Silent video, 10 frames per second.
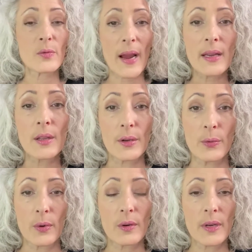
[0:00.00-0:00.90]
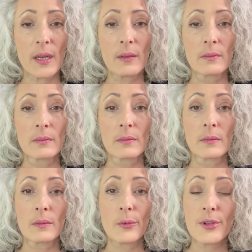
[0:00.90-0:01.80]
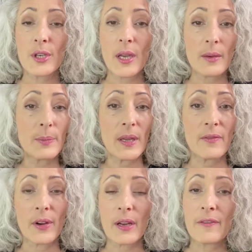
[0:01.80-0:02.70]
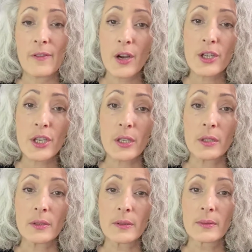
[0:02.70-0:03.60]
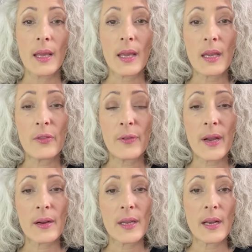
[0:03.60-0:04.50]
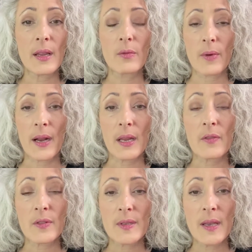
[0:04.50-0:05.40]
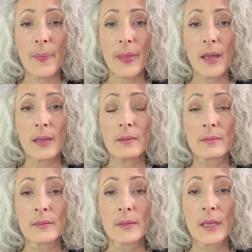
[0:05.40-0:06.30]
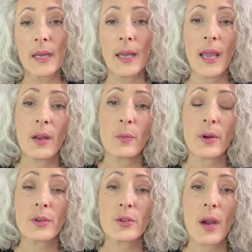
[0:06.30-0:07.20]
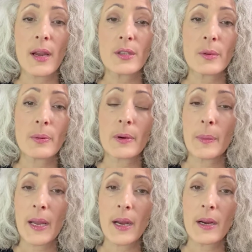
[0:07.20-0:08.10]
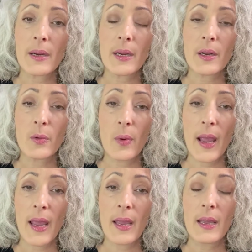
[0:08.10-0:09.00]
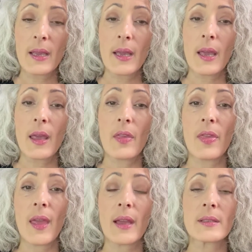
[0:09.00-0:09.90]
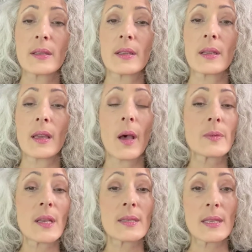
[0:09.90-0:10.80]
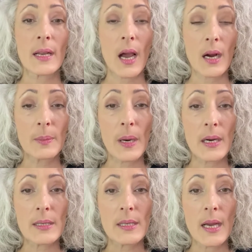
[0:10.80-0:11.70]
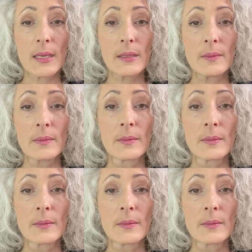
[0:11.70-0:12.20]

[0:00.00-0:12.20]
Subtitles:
regular worry, which can be very functional. If we are getting ready for something and we're trying to prepare in a way that helps us get our part done